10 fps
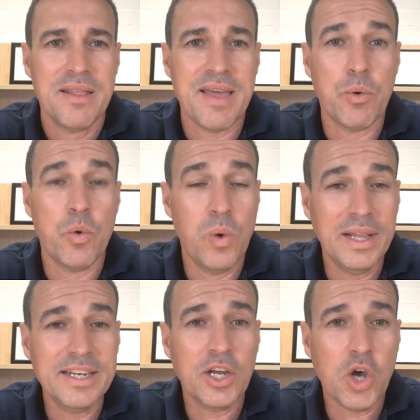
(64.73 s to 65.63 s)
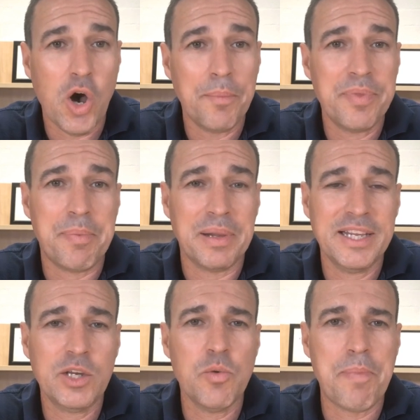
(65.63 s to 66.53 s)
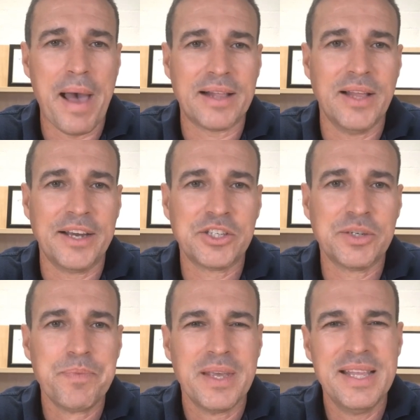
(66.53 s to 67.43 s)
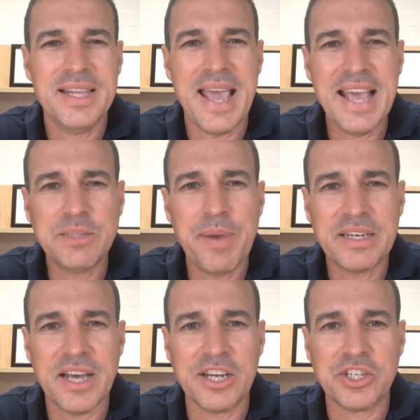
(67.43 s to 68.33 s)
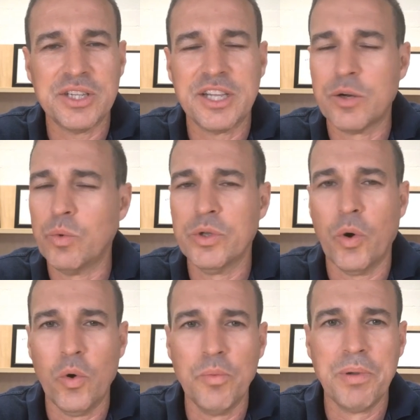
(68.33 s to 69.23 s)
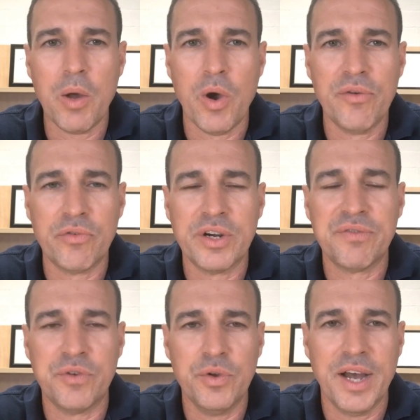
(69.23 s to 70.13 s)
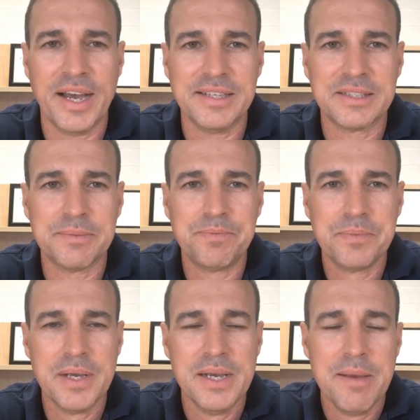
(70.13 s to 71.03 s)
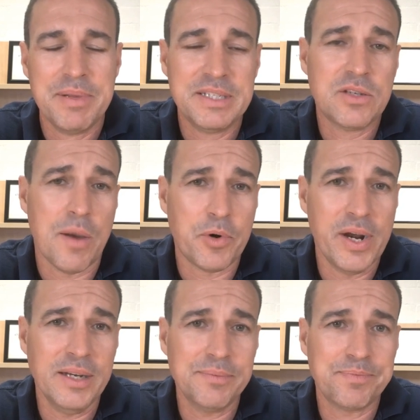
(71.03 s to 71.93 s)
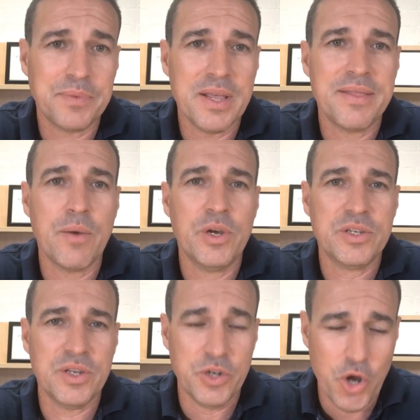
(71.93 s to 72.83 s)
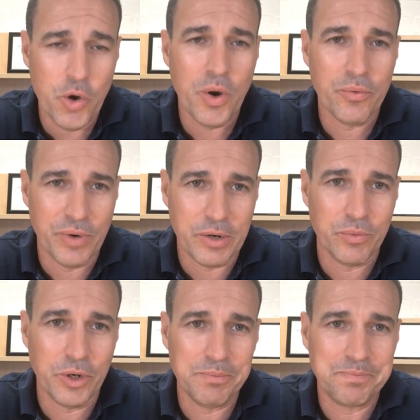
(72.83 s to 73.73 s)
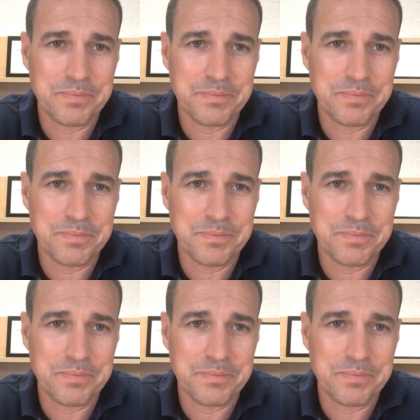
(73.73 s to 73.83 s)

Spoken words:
They were willing to cop the political backlash in the expectation that it would all blow over in a few days. But this time around, there was no wriggle room.